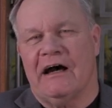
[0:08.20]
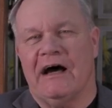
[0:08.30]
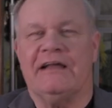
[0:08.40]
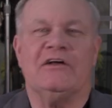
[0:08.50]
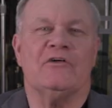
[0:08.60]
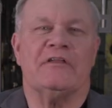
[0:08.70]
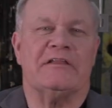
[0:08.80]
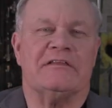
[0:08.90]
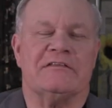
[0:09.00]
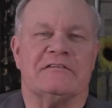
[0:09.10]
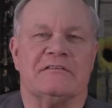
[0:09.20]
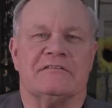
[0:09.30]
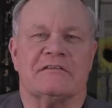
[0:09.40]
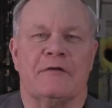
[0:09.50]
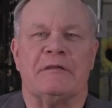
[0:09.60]
I know that this
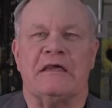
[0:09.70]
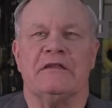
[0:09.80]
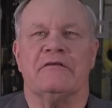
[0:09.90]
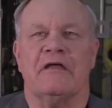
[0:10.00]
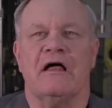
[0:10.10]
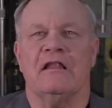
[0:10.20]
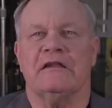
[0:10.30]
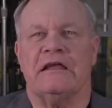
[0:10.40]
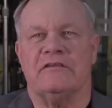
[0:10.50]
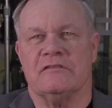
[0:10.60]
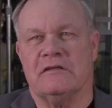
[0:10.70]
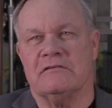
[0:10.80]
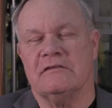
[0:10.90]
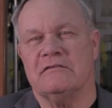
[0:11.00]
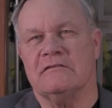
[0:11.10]
is coming into the holiday
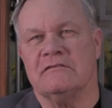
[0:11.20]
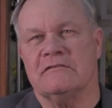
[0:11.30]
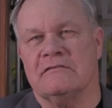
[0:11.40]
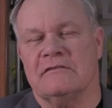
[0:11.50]
seasons